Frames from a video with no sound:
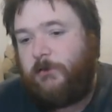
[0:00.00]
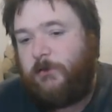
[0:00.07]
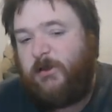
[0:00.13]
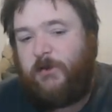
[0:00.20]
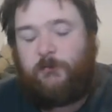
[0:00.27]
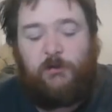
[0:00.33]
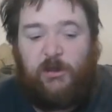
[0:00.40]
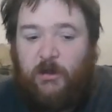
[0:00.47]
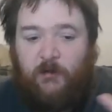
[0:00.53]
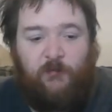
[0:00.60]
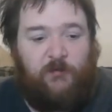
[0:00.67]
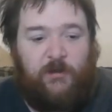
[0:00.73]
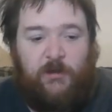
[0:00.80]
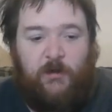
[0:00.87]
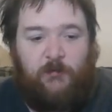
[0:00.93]

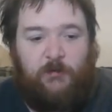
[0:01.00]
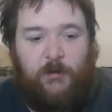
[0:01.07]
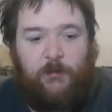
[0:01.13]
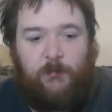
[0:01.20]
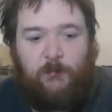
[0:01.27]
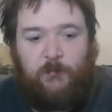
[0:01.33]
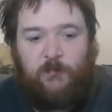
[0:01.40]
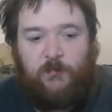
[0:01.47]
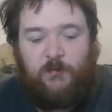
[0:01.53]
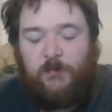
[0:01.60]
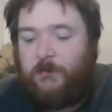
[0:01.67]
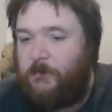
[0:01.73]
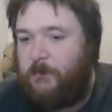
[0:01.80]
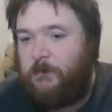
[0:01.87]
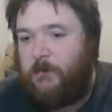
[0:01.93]
obviously you're not running
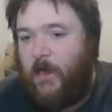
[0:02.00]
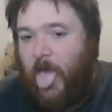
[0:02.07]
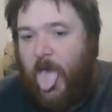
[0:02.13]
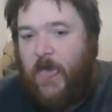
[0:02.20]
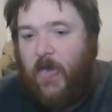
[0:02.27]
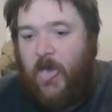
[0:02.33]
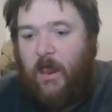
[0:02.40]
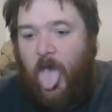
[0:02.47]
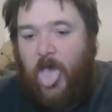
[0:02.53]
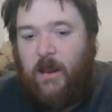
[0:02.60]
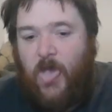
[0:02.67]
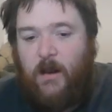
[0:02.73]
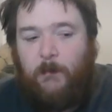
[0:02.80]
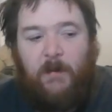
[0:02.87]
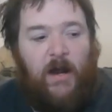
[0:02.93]

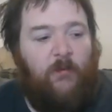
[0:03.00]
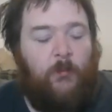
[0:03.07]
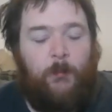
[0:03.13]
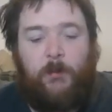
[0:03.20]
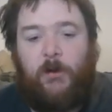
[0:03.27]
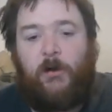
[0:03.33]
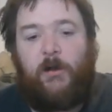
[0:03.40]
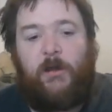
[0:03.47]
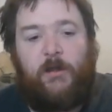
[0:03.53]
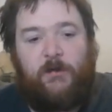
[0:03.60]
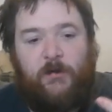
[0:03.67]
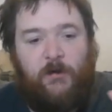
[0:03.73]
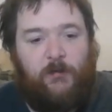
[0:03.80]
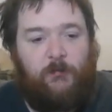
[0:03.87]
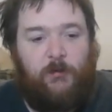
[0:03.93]
a Marble Boy, and
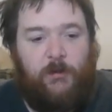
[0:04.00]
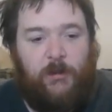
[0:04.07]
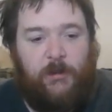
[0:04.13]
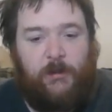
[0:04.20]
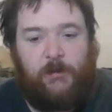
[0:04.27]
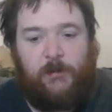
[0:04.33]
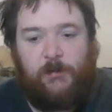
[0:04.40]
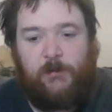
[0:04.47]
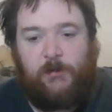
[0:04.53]
you're not running